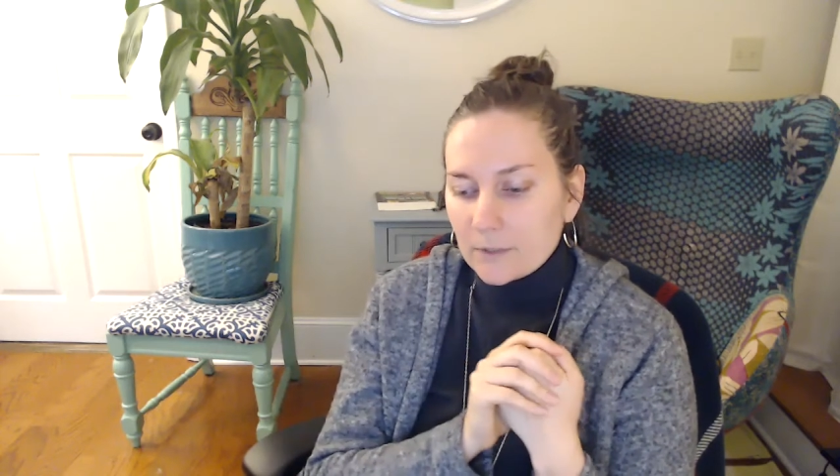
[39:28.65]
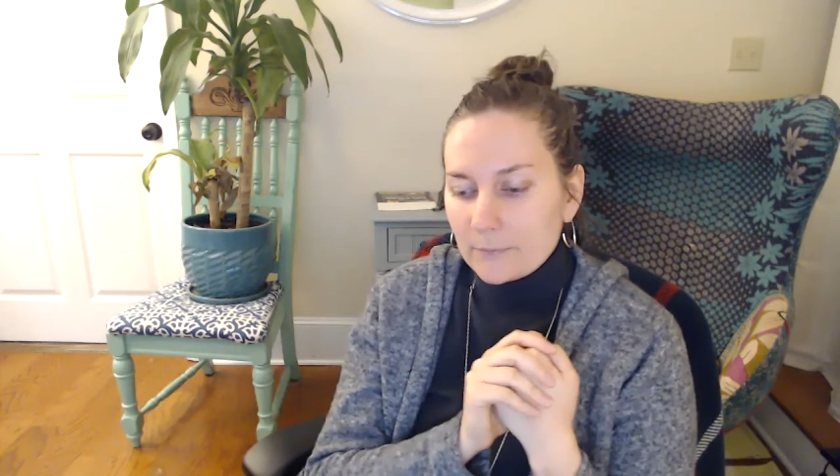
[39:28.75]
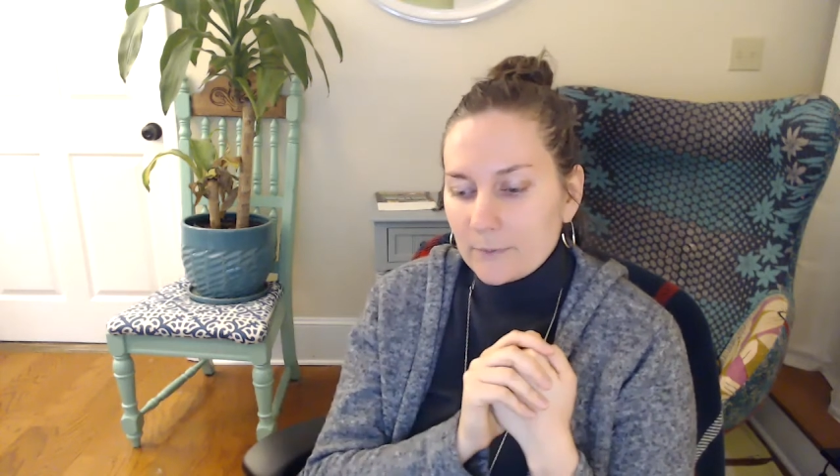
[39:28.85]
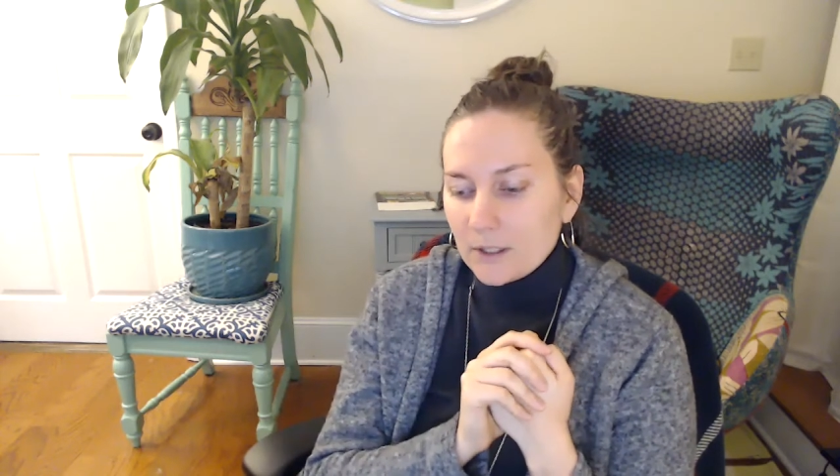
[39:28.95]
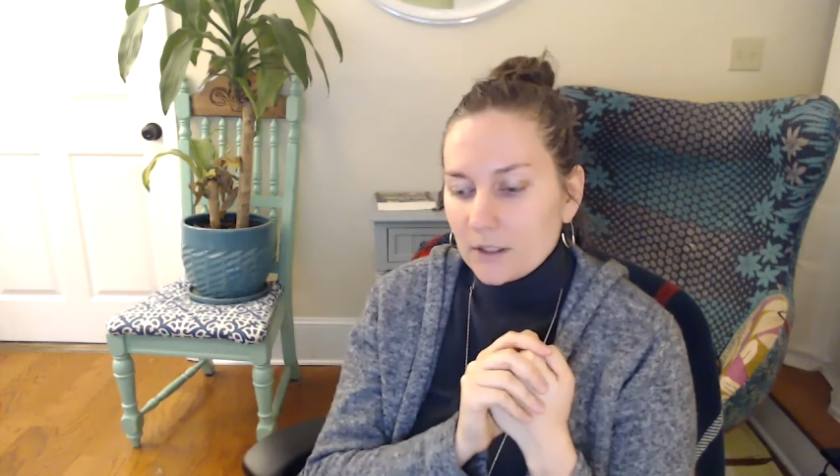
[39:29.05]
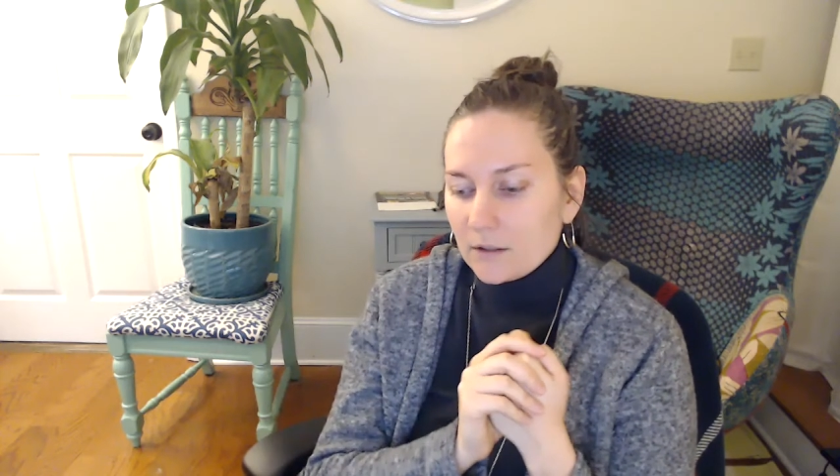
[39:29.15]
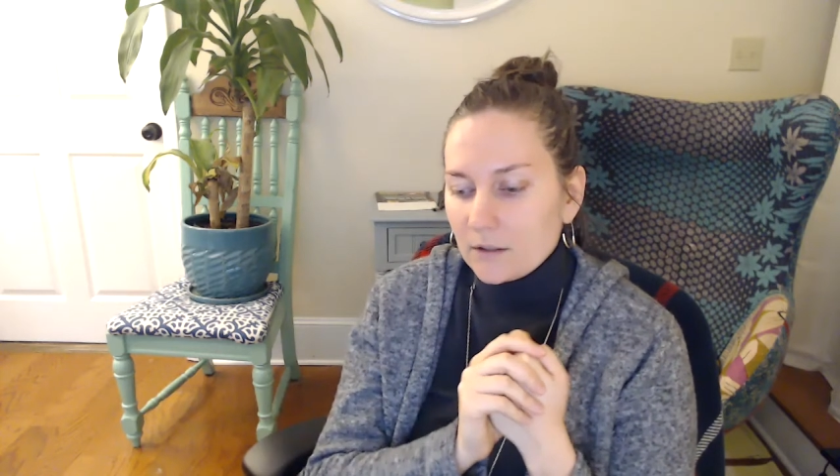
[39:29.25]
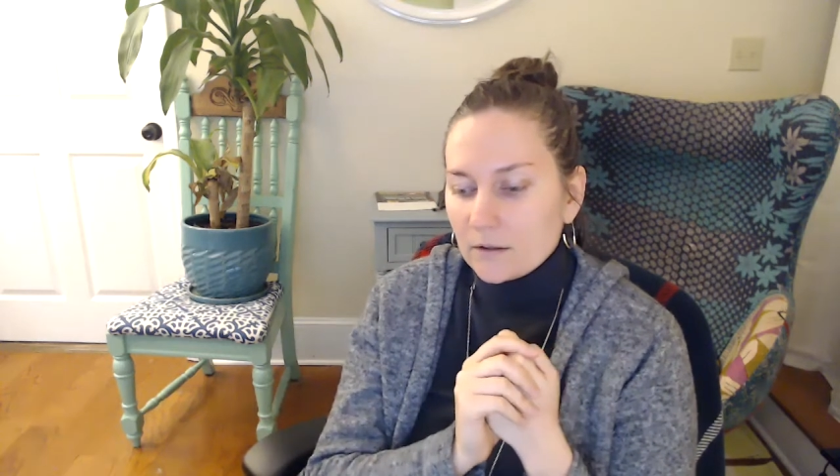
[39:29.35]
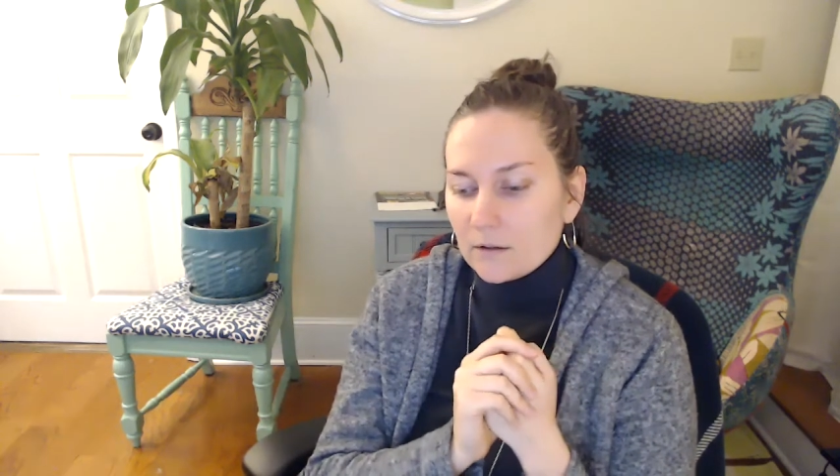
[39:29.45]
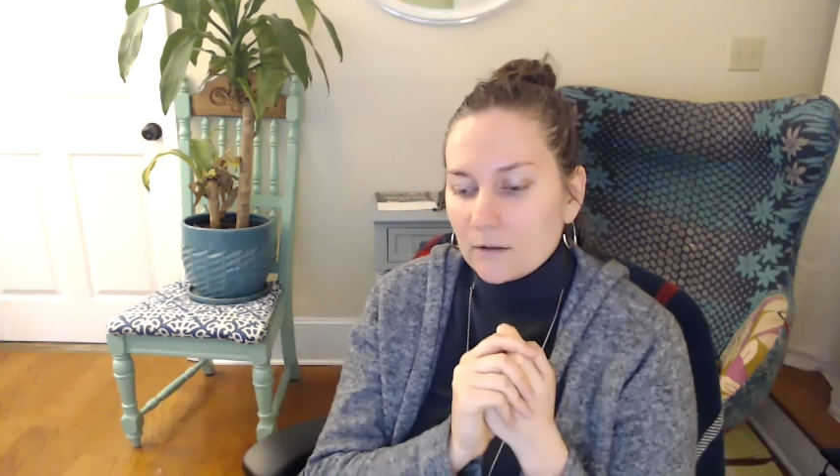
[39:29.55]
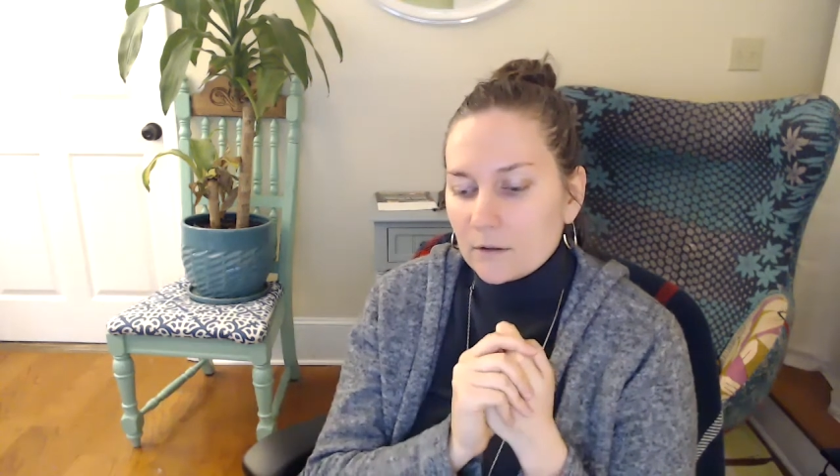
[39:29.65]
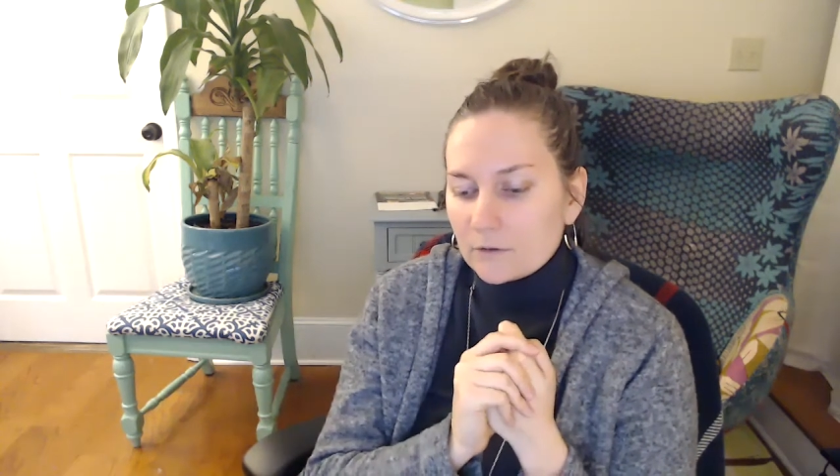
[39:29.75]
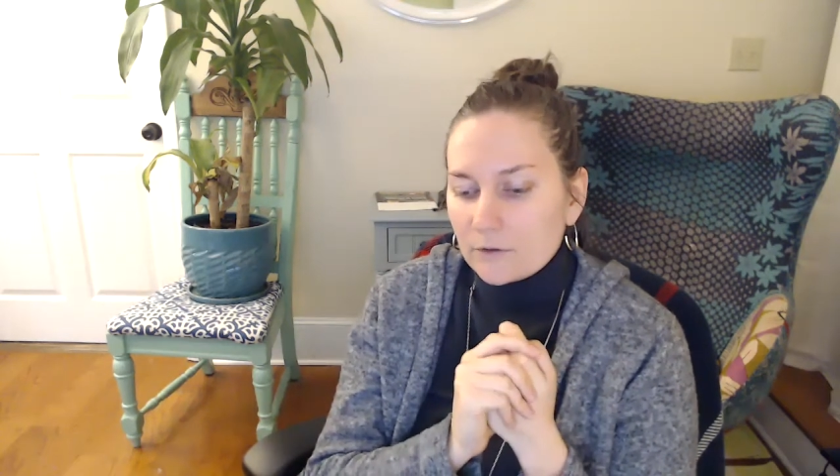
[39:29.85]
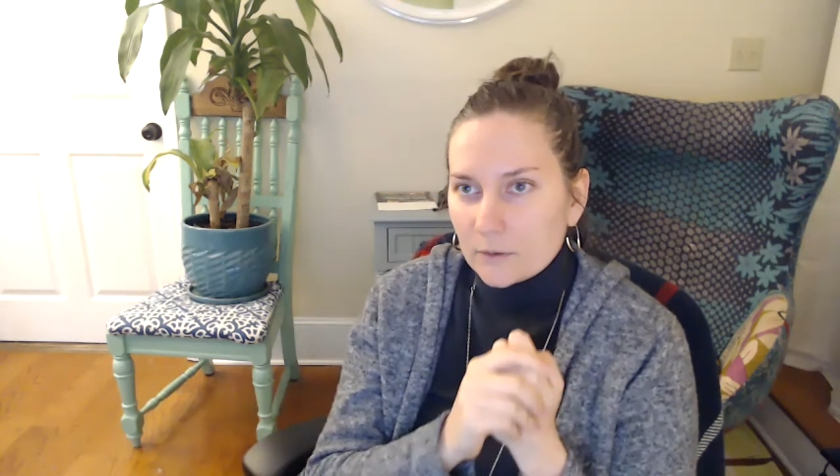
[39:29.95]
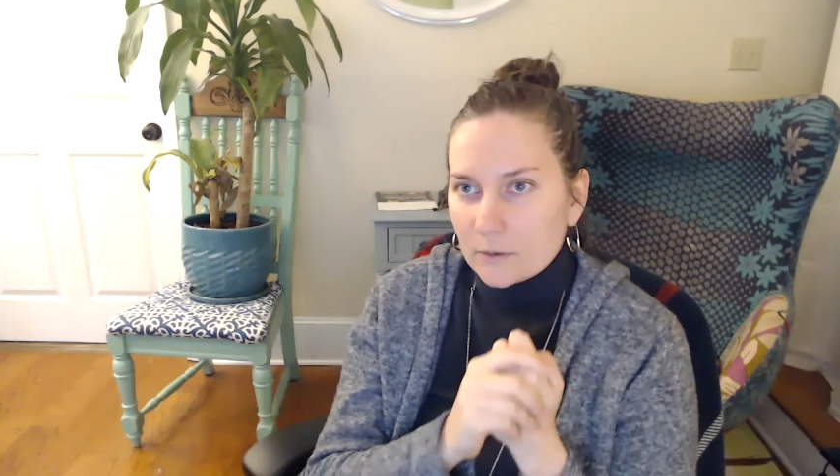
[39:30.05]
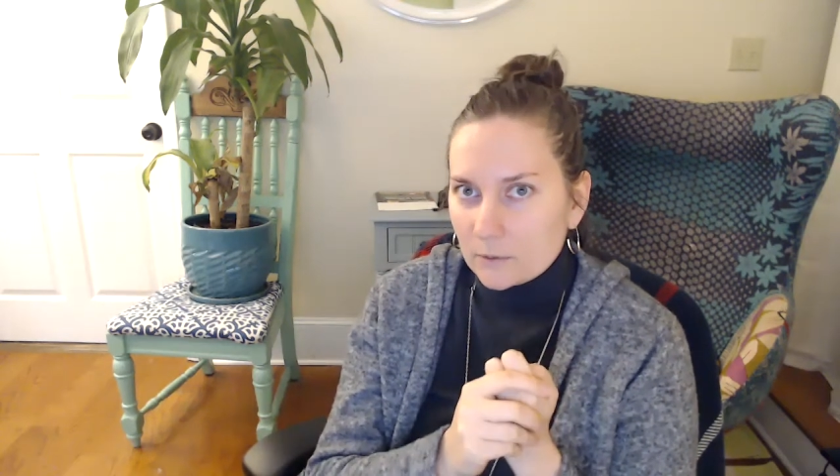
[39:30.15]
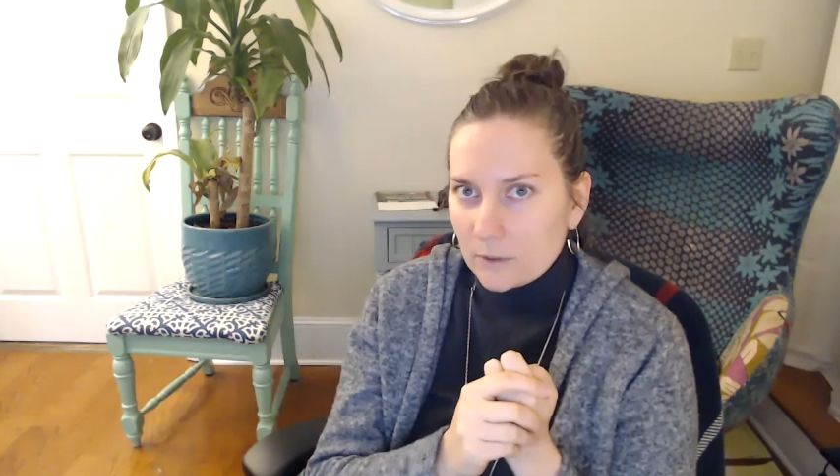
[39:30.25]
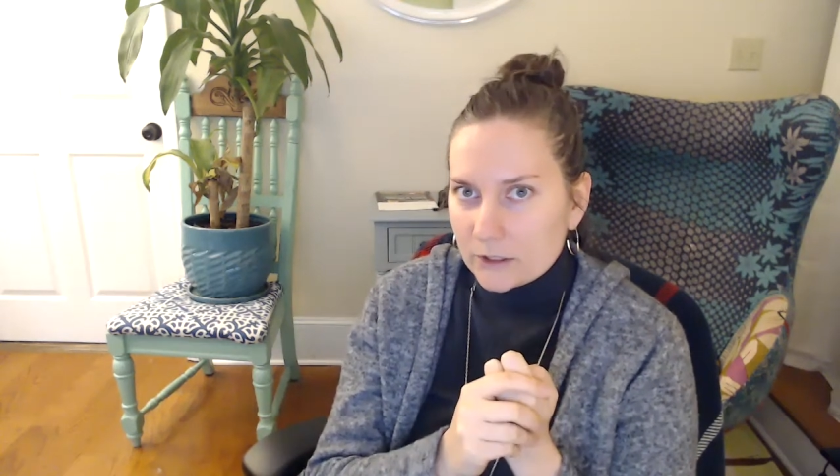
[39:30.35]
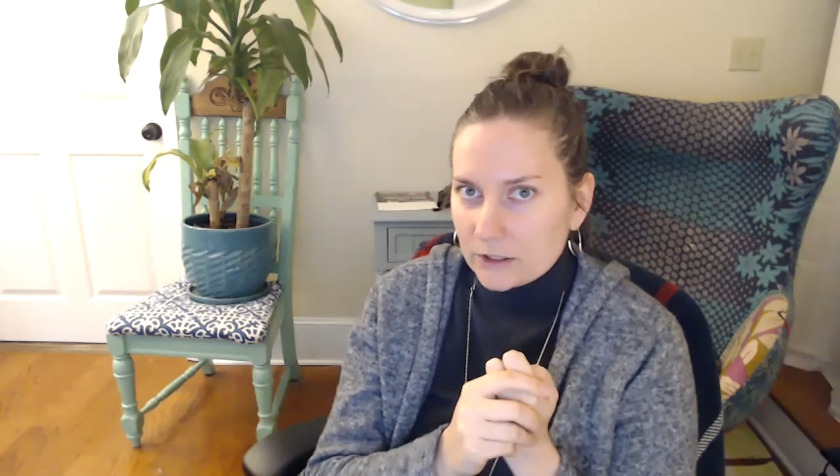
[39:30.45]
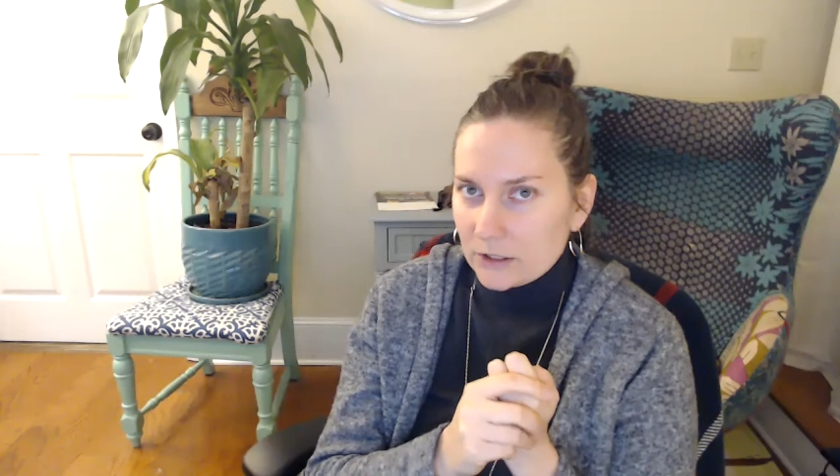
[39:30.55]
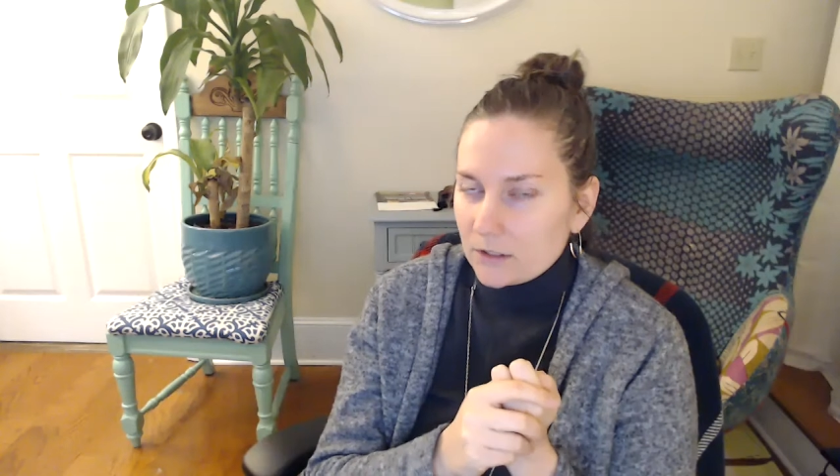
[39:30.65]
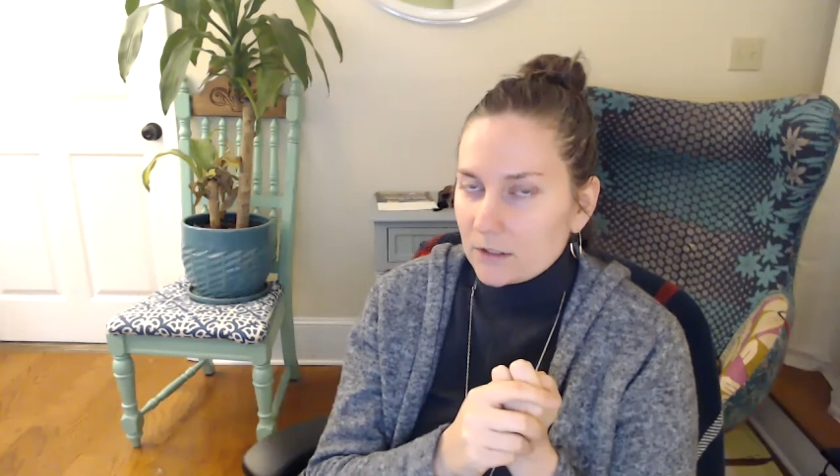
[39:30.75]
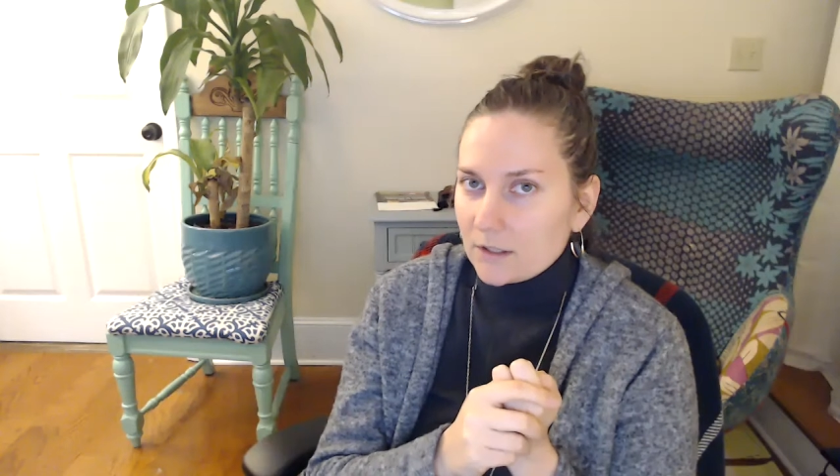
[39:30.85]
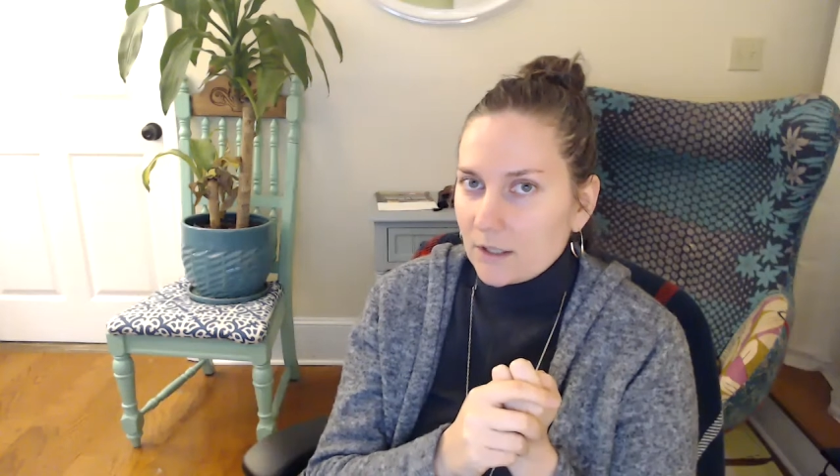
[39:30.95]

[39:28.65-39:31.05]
pretty frequent question